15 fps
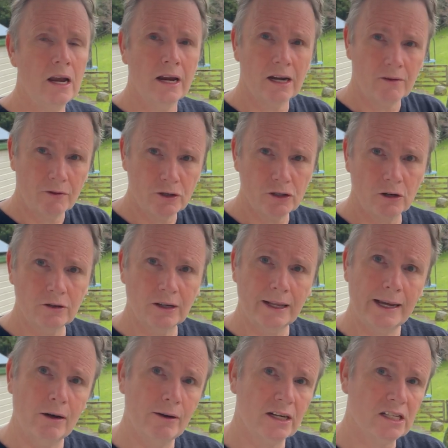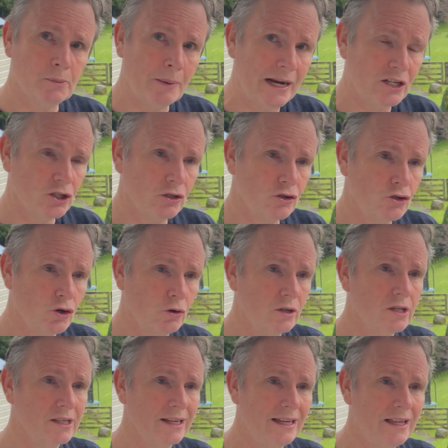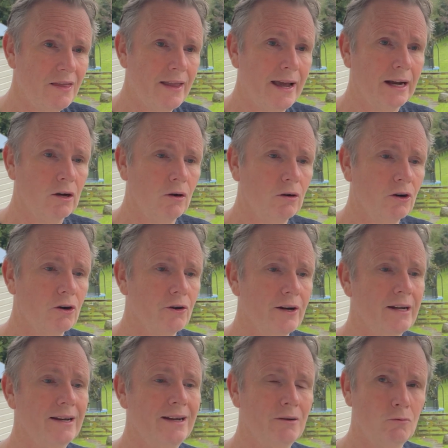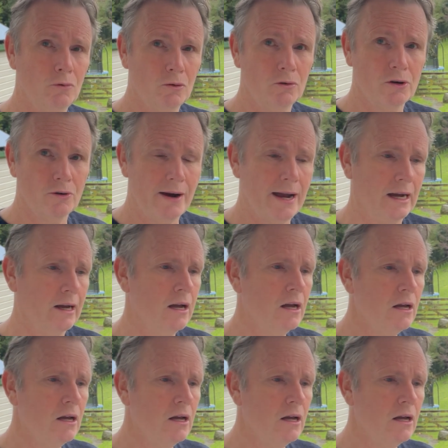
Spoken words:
and if you don't allow expansion joints in that concrete, it will crack.